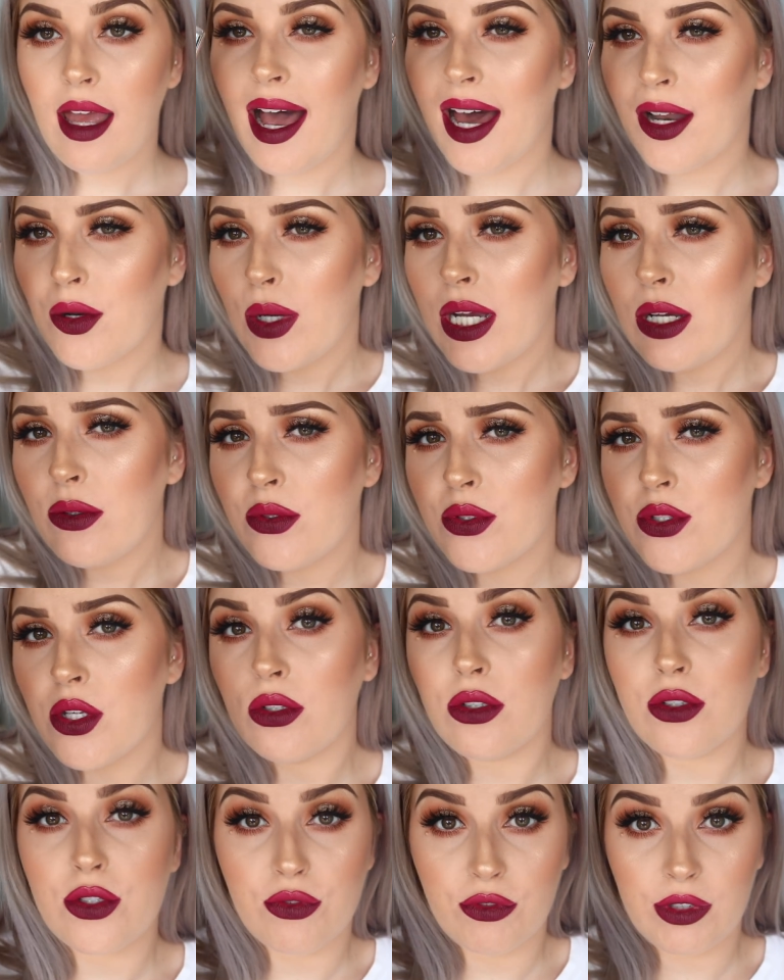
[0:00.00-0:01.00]
Aroha
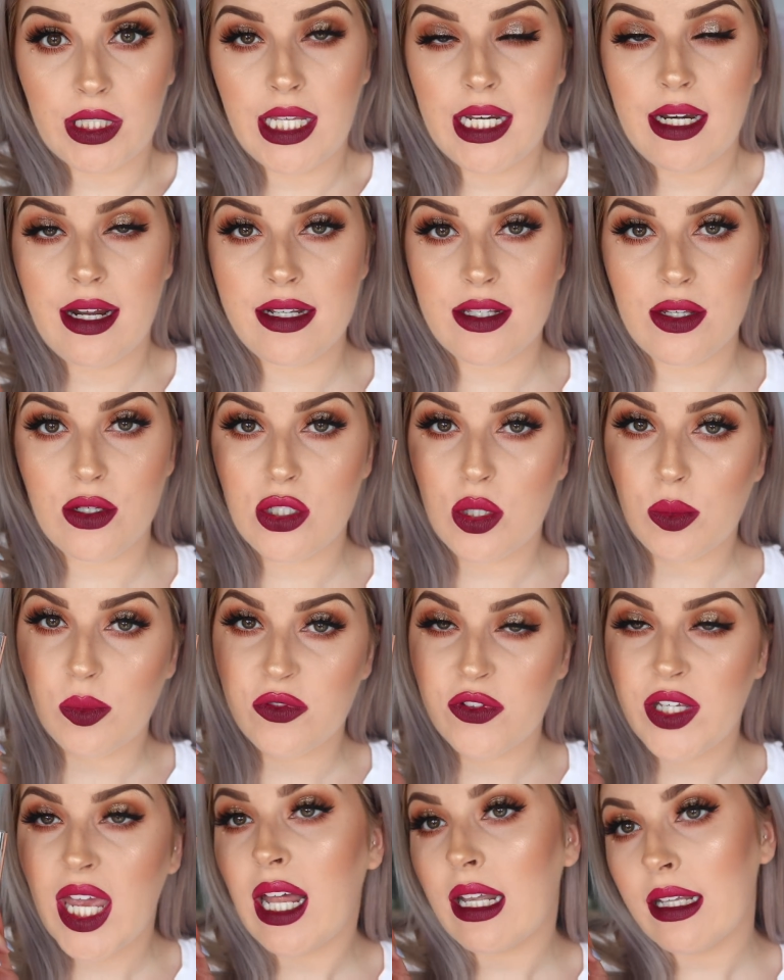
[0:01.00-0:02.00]
also looks really nice on top
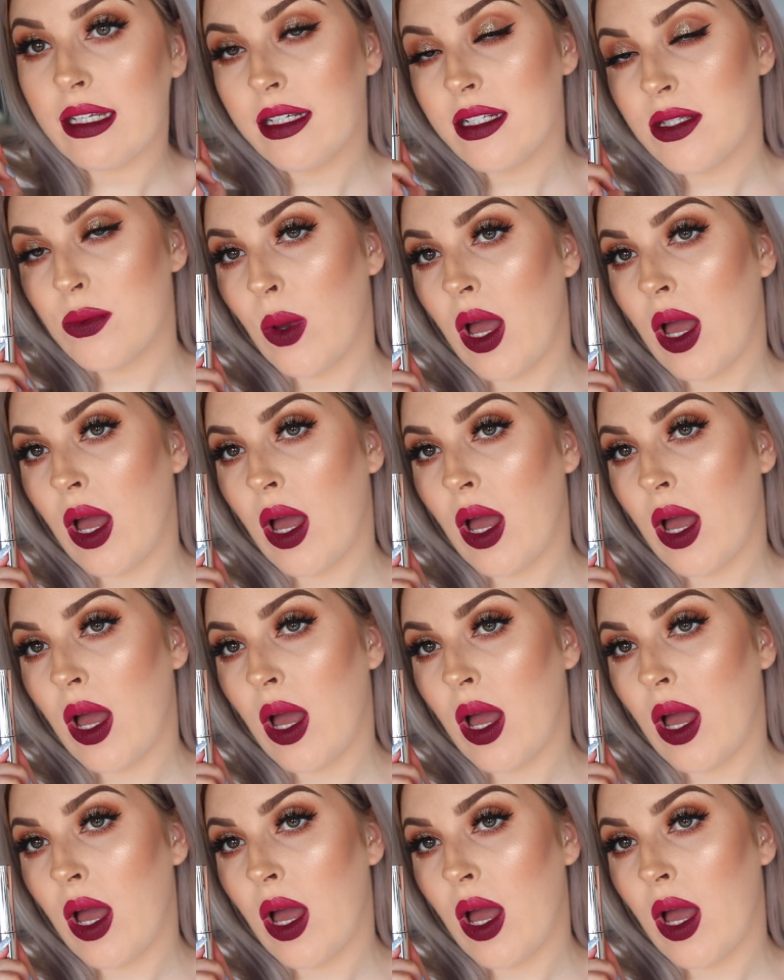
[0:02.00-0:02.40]
of Kelly as